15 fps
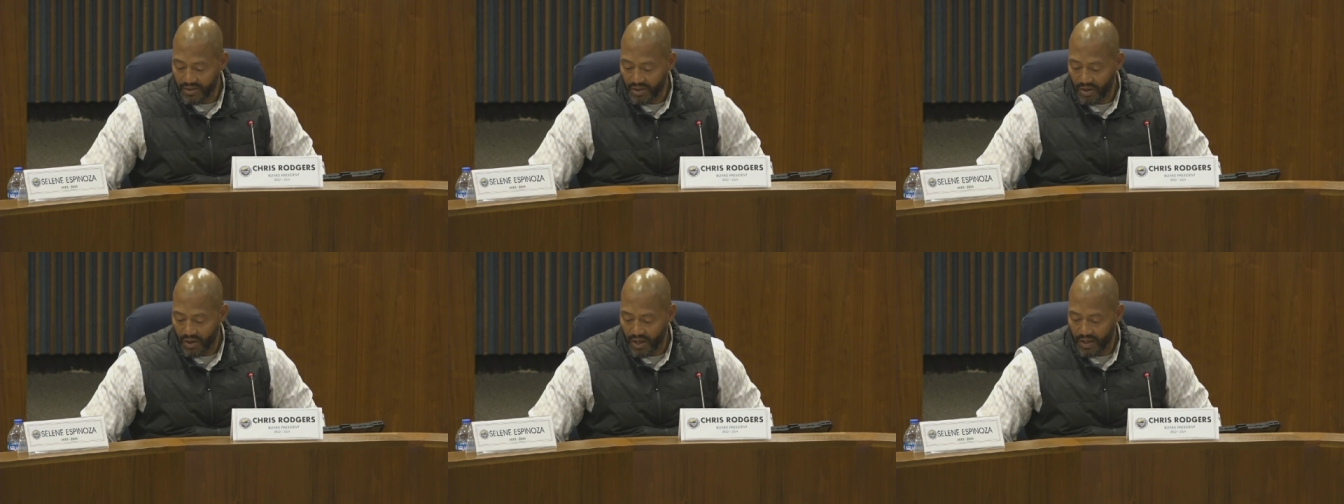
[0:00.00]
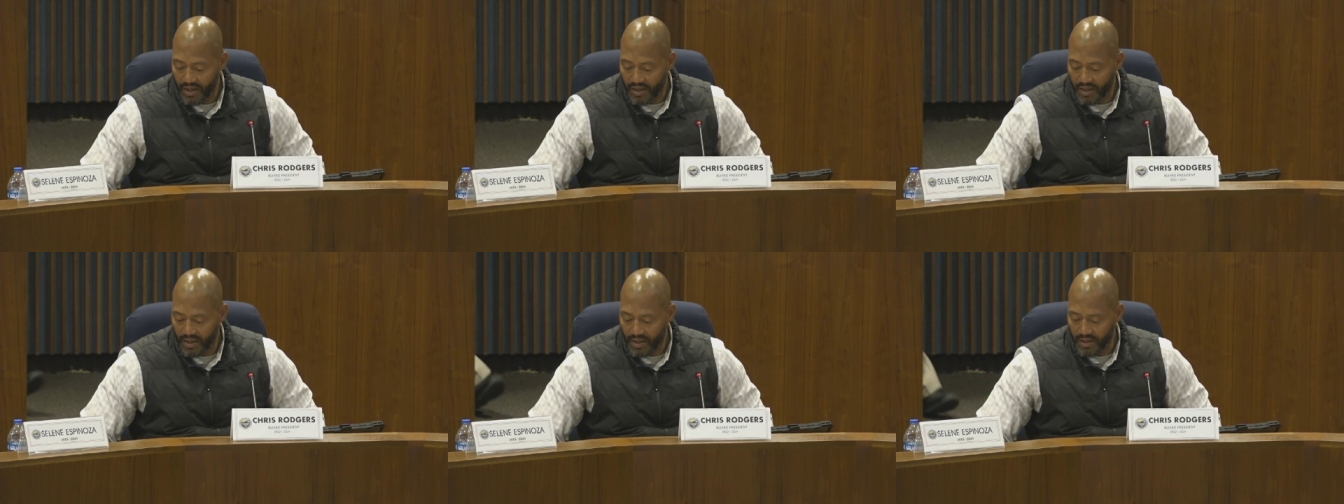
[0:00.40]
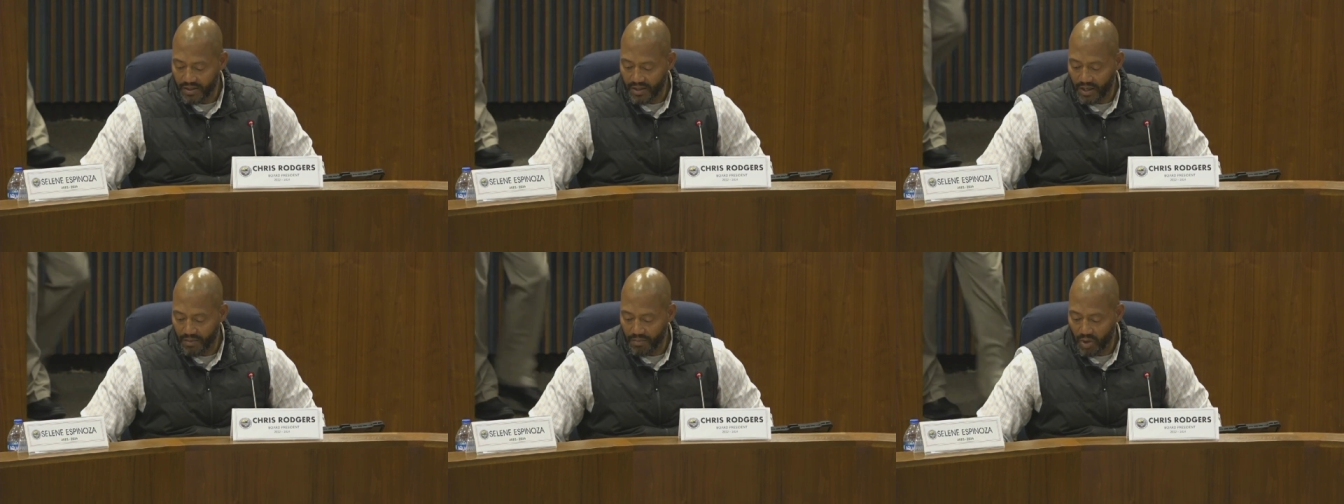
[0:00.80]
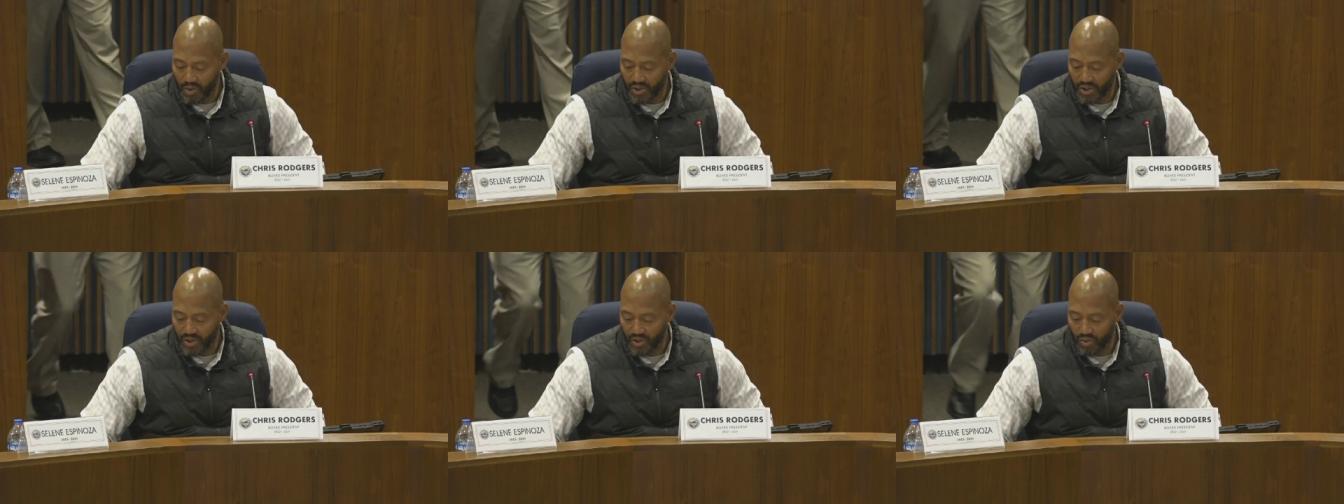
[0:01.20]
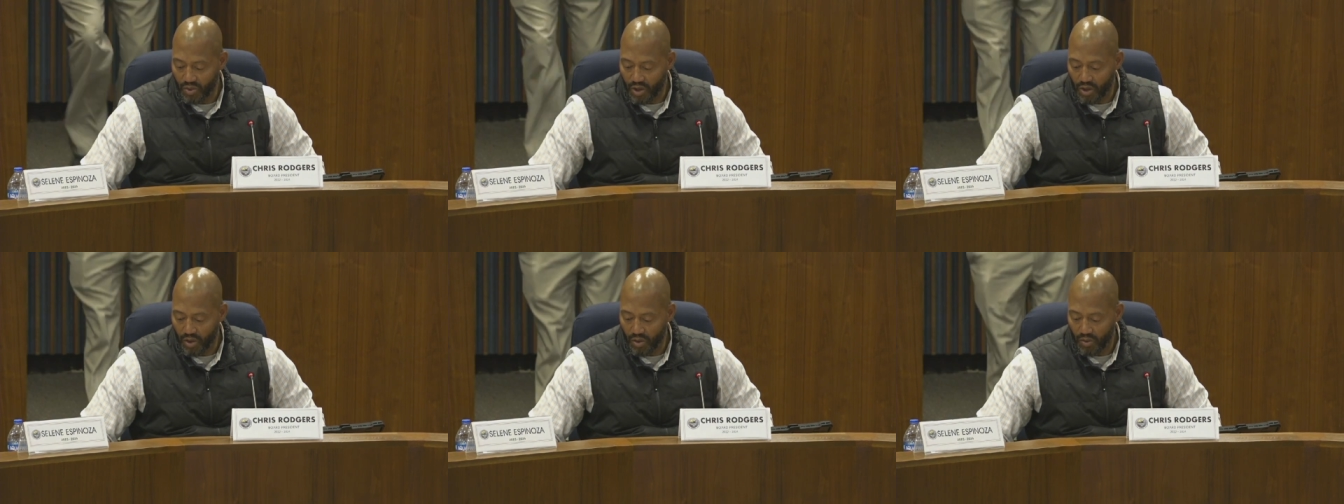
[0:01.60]
So is there a motion to
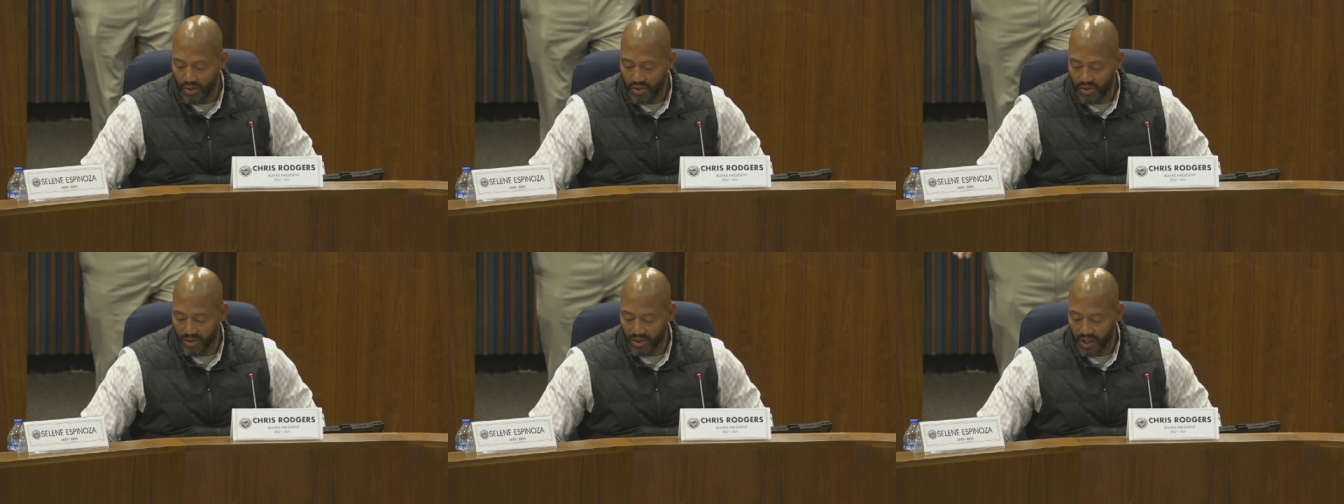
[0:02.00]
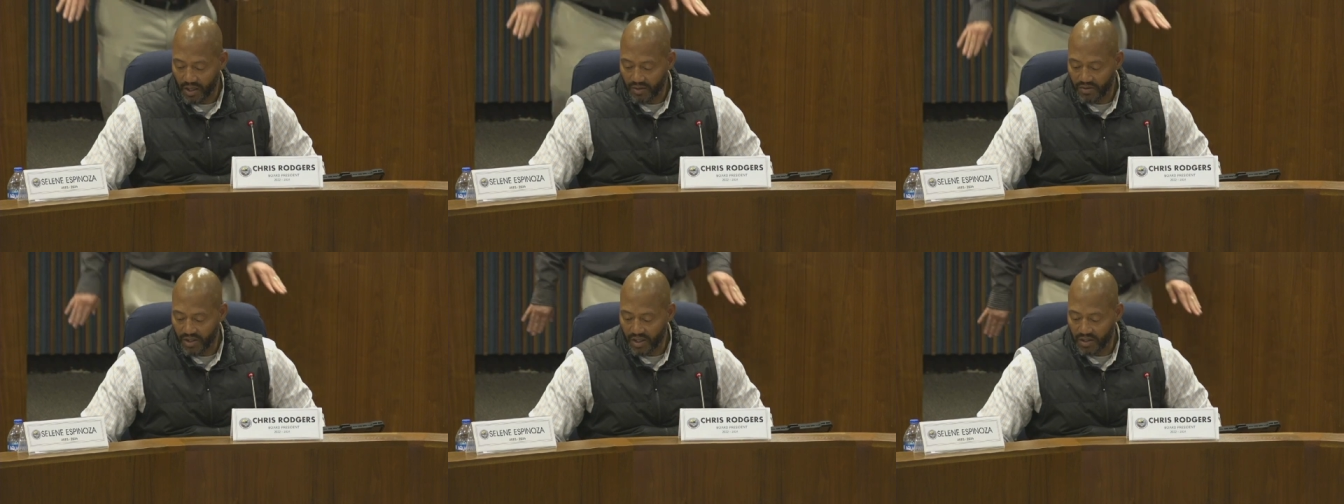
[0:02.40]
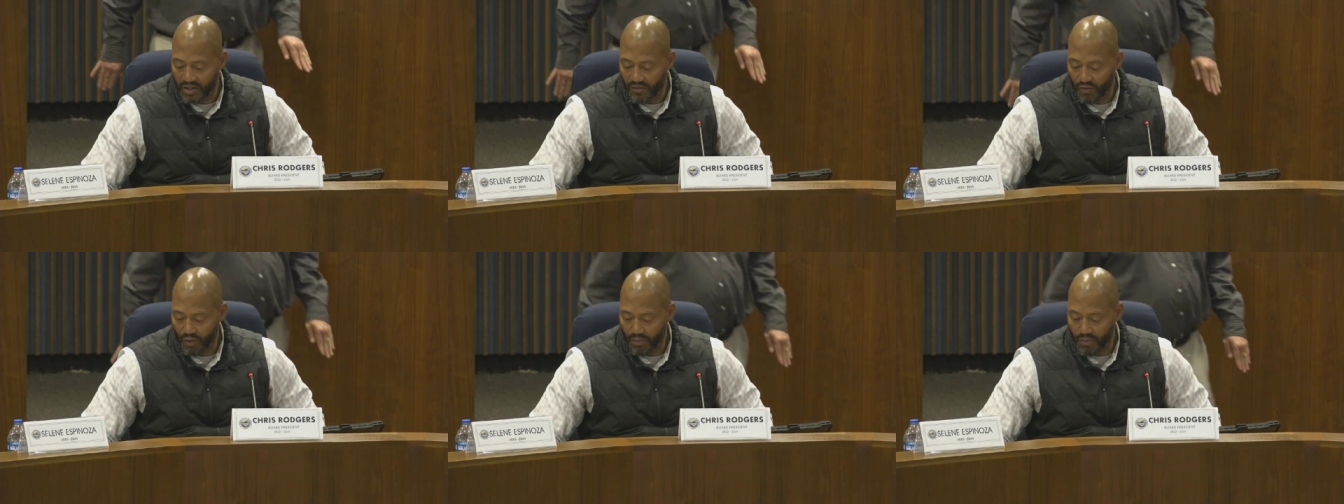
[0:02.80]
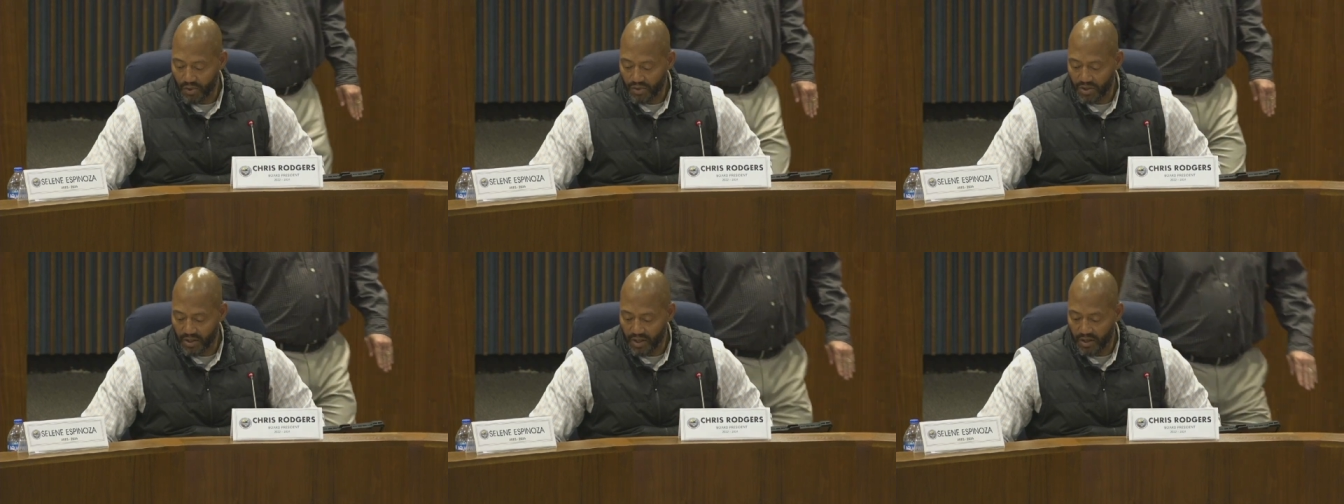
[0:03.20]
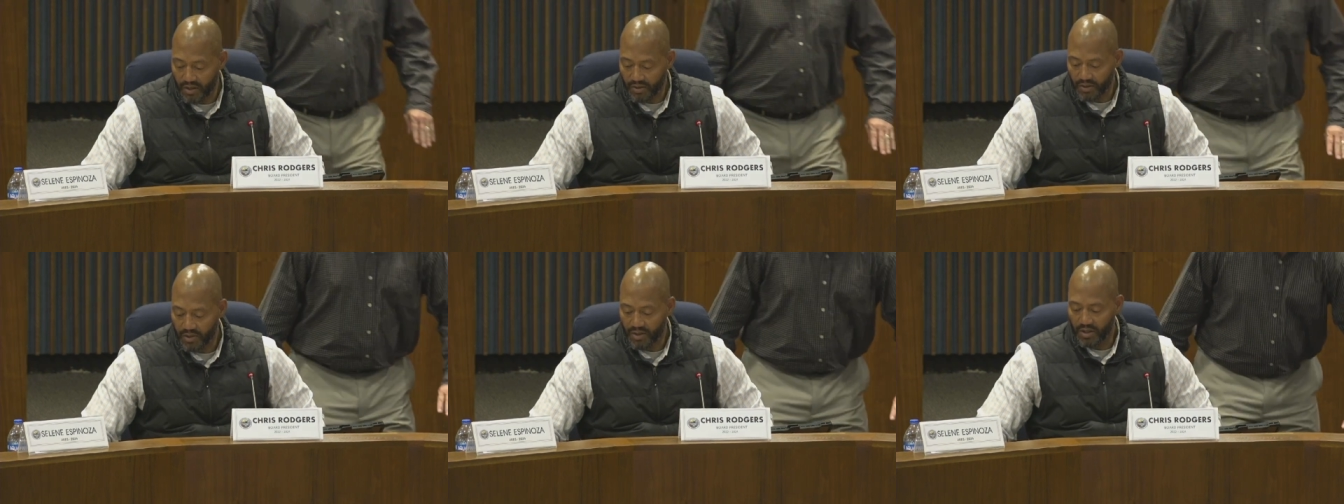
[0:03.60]
go into executive session for personnel?